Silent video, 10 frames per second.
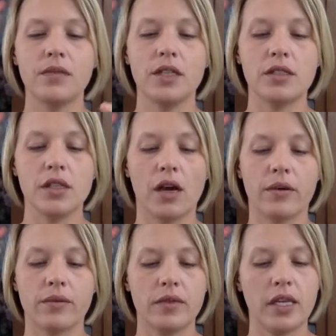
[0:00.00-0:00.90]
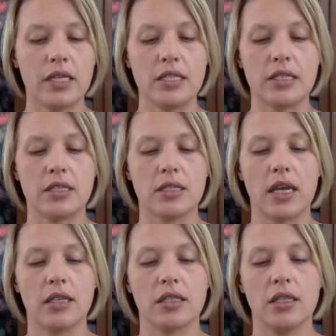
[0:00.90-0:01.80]
So the end is in
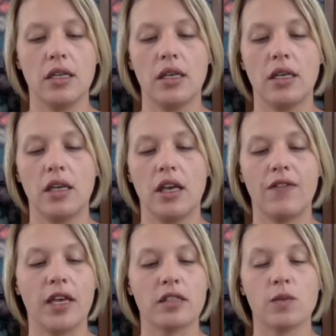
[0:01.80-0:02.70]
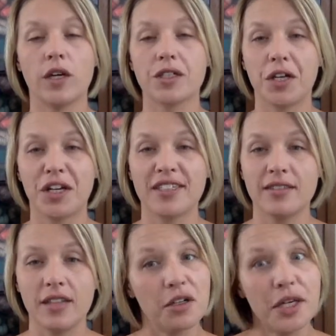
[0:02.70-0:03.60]
sight. If it gets worked
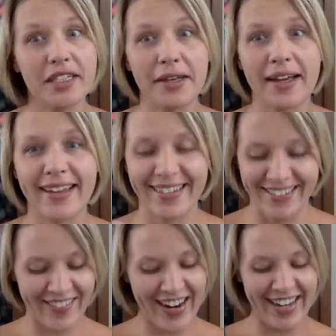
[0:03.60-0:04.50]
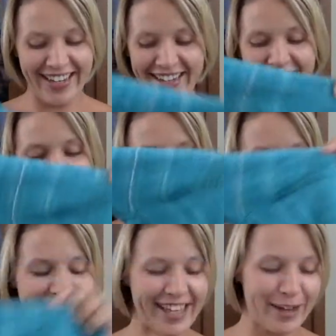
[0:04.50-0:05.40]
on, it'll be done, right?
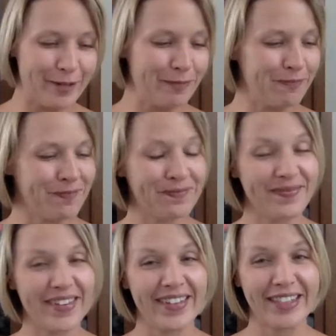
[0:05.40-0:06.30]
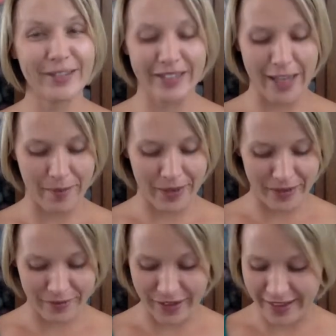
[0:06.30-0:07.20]
So that's what's
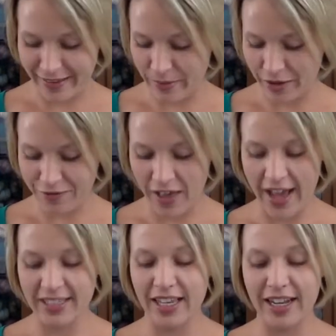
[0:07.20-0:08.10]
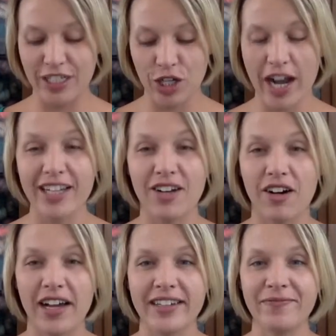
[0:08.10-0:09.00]
happening with my flax. And I tried it
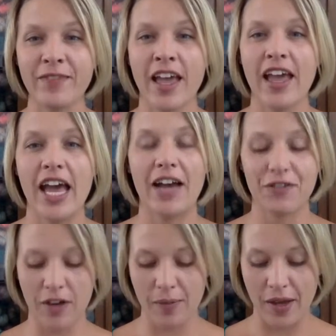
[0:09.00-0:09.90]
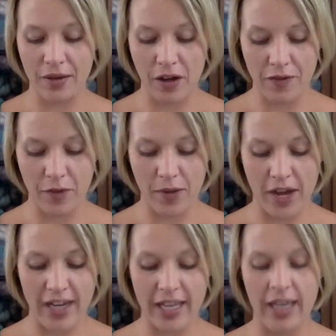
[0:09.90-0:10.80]
on after I bound off the
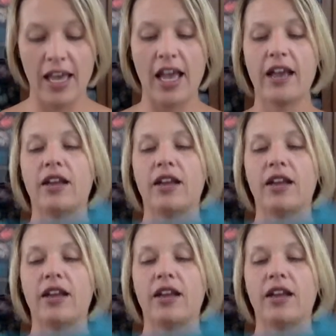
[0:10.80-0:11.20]
body, and I